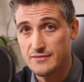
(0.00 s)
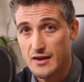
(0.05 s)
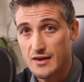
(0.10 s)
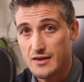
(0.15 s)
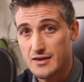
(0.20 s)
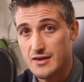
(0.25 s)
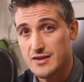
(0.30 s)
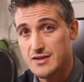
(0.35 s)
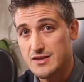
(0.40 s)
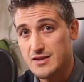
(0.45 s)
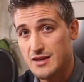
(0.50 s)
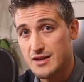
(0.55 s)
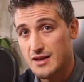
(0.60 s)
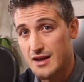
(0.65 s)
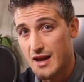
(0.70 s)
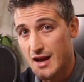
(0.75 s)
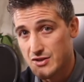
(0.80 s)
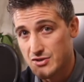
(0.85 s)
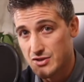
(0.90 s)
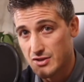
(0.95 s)
This
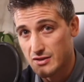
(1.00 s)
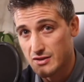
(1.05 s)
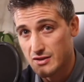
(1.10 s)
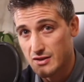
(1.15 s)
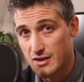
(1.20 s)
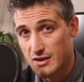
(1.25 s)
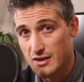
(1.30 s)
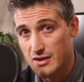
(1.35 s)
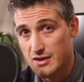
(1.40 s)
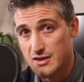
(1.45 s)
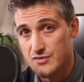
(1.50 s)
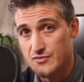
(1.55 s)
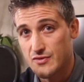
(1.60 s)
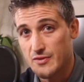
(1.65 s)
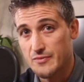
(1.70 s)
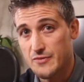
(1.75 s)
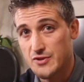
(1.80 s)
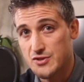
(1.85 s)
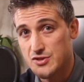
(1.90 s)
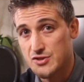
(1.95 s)
connection is
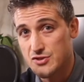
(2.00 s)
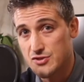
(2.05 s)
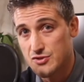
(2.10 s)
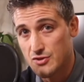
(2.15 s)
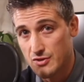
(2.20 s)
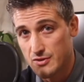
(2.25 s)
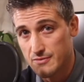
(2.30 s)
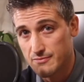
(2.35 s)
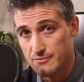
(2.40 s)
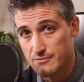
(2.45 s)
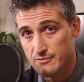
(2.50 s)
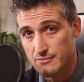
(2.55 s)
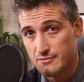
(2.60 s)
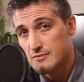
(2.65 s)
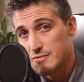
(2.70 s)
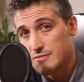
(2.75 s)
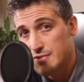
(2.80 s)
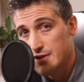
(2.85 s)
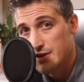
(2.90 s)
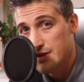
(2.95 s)
from the sternum
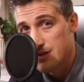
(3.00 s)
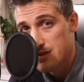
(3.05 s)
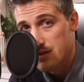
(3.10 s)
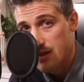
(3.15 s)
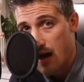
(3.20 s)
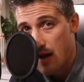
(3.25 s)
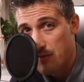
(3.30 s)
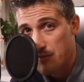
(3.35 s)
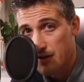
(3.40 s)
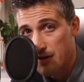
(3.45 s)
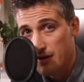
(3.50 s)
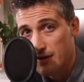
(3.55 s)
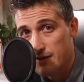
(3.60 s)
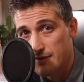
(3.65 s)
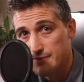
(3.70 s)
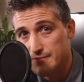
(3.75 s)
to the scapula.